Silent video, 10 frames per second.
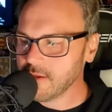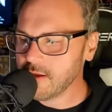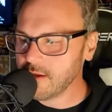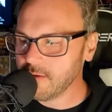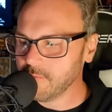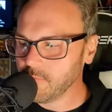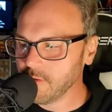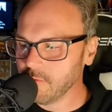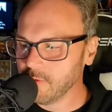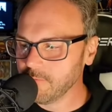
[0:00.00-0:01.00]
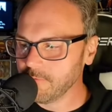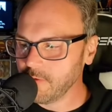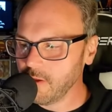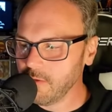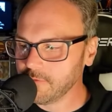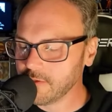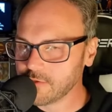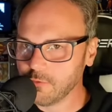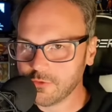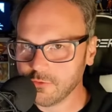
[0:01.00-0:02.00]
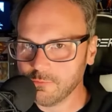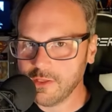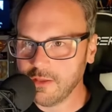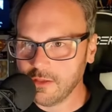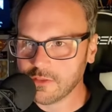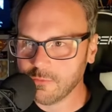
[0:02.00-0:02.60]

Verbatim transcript: uh, you know, we've evolved as social beings.